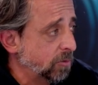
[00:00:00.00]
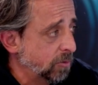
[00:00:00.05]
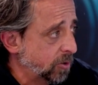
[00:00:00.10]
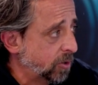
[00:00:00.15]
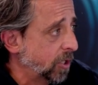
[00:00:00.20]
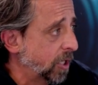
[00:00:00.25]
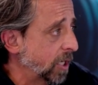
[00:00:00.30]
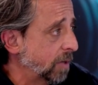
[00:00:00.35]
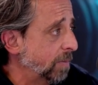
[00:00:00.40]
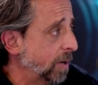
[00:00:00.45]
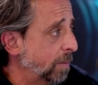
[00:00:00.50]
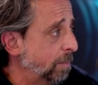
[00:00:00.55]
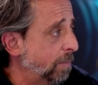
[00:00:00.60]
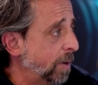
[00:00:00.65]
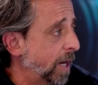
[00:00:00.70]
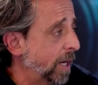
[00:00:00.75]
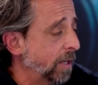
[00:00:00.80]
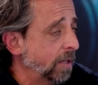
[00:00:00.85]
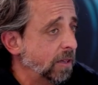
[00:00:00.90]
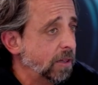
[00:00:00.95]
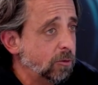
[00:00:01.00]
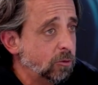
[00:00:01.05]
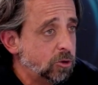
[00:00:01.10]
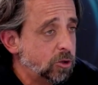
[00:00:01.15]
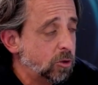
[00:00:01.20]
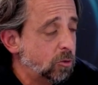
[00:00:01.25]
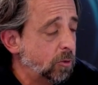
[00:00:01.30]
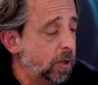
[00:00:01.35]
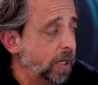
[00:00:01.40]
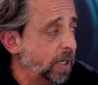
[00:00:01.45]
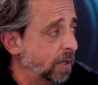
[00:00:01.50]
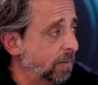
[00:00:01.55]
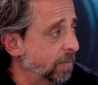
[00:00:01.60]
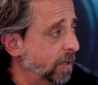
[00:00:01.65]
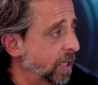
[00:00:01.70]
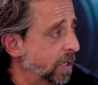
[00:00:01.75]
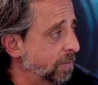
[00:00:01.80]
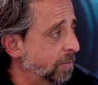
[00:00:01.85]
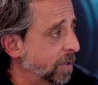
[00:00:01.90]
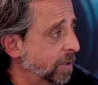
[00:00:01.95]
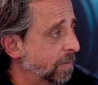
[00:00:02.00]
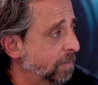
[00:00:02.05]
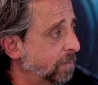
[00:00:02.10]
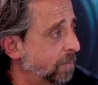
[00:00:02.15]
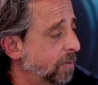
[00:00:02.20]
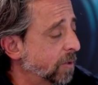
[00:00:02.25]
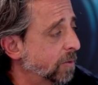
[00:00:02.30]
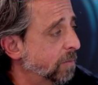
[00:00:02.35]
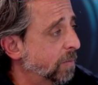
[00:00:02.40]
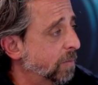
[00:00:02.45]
We'll talk about losing weight in a minute, but